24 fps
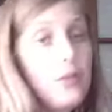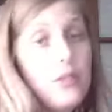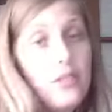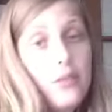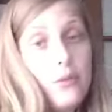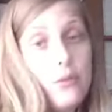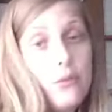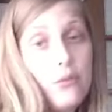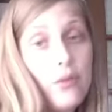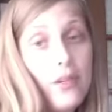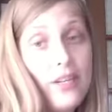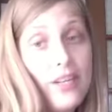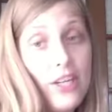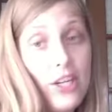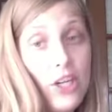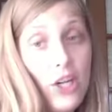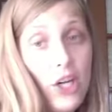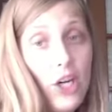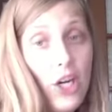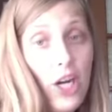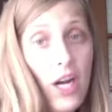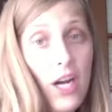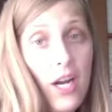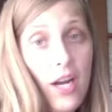the
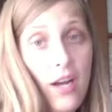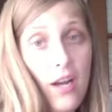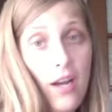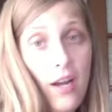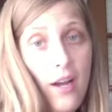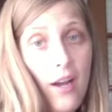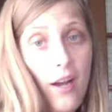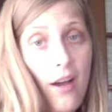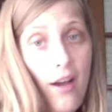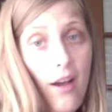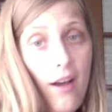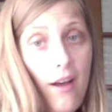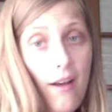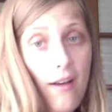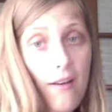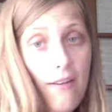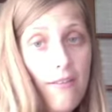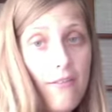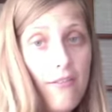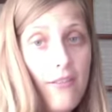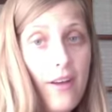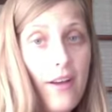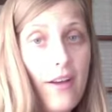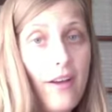rear
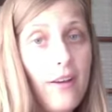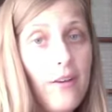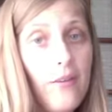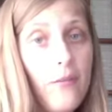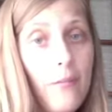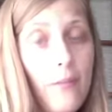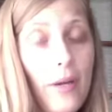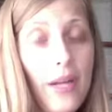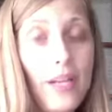of my